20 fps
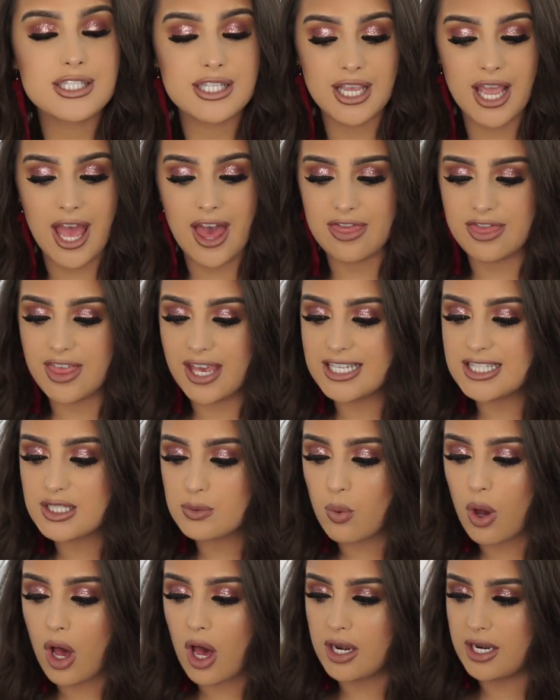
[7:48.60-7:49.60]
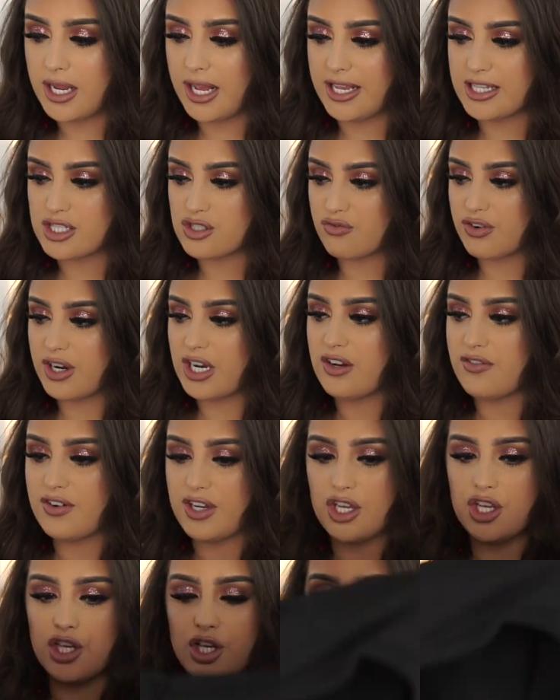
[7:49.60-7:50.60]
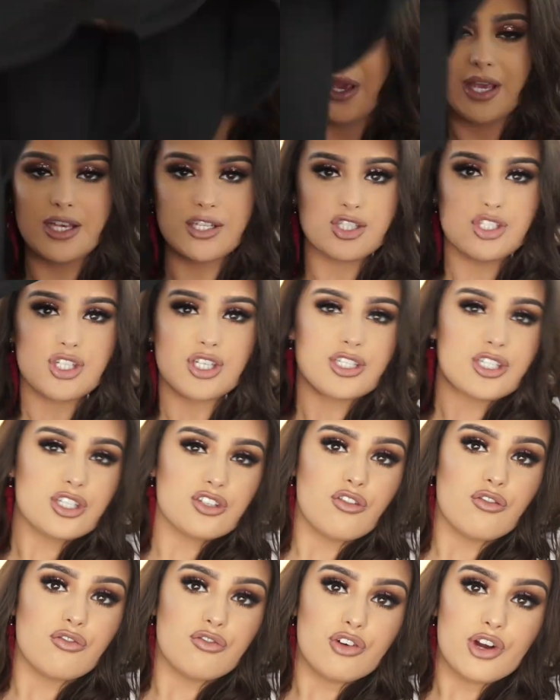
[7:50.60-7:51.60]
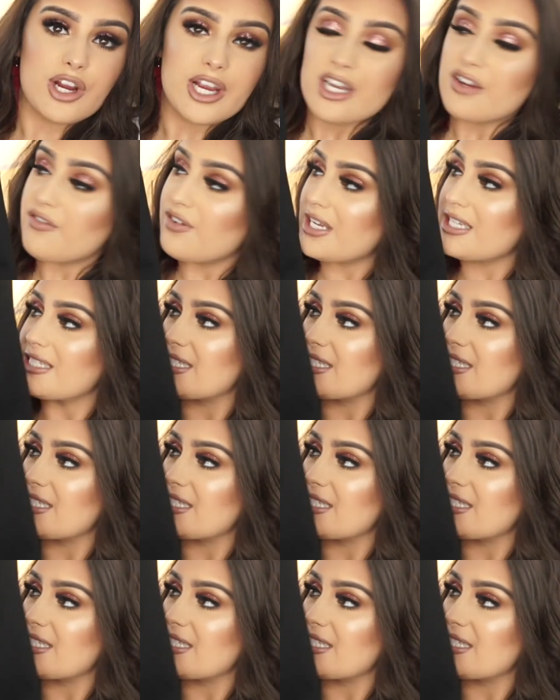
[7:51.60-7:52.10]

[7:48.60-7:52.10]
So yeah, this one is really, really cute. It's just really, really